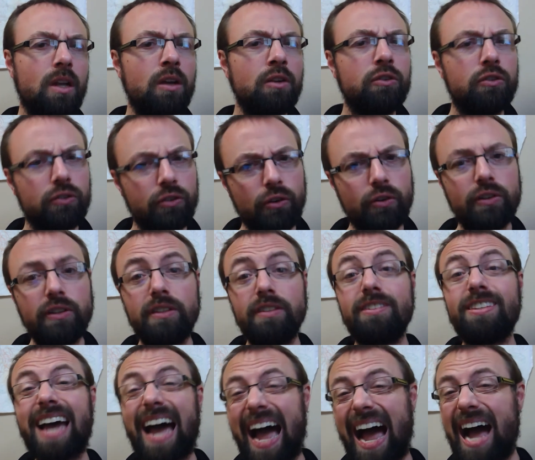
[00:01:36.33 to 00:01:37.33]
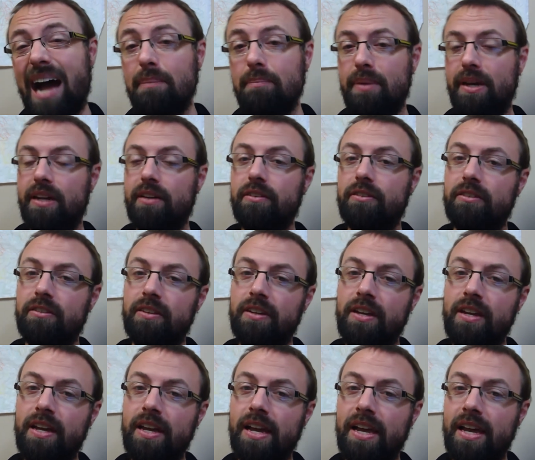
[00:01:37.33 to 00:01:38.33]
certain topics
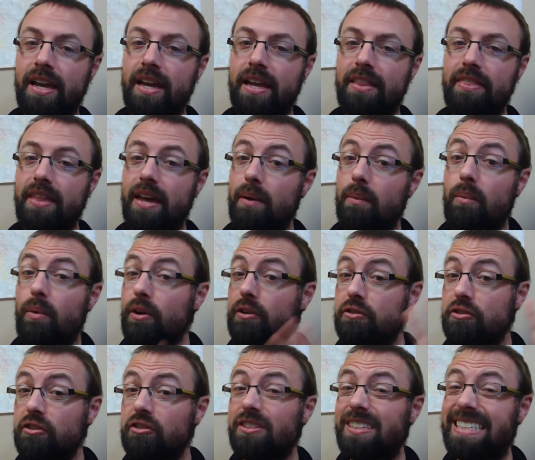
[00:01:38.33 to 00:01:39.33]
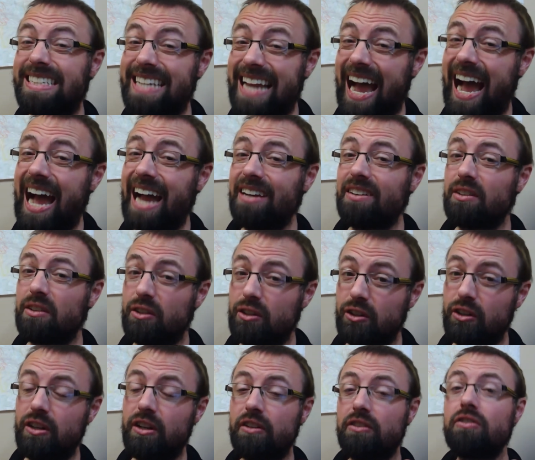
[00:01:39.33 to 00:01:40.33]
that we're just not
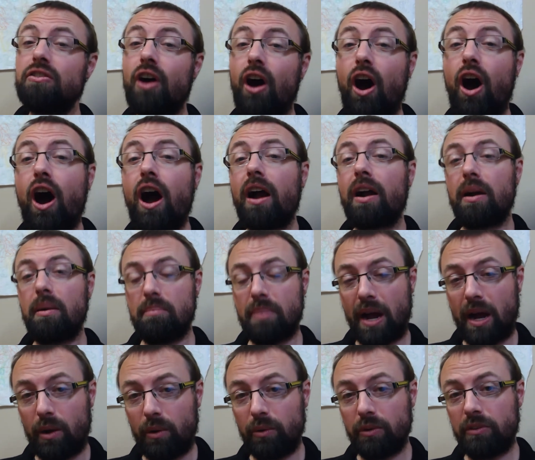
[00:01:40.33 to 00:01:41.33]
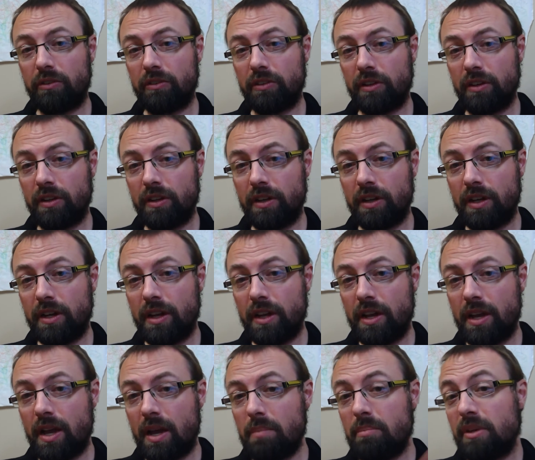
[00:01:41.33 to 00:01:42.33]
gonna talk about
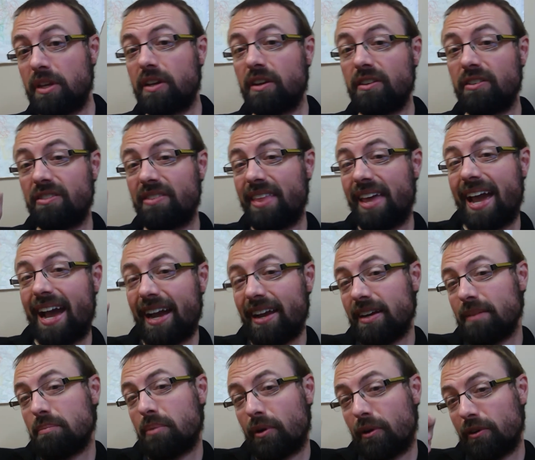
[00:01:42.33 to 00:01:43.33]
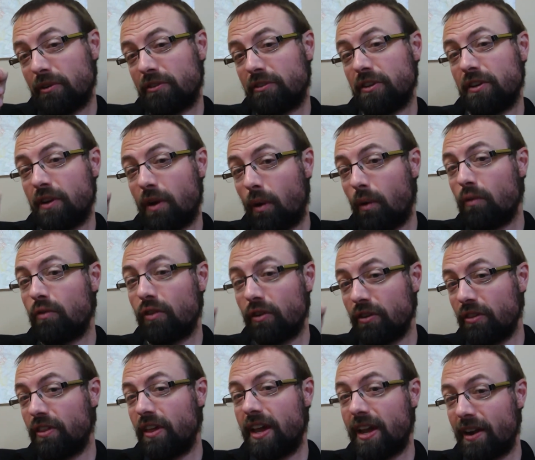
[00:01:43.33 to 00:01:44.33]
because that person over
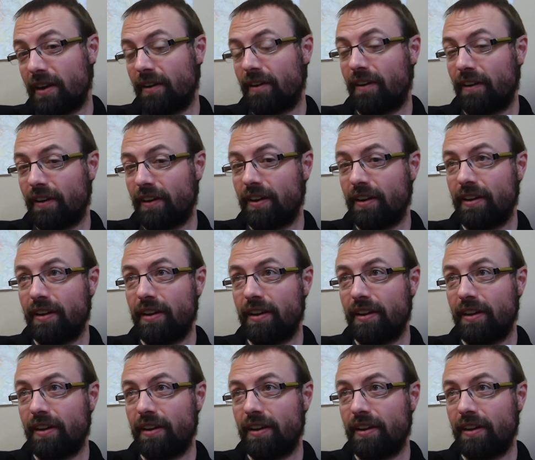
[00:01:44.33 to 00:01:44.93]
there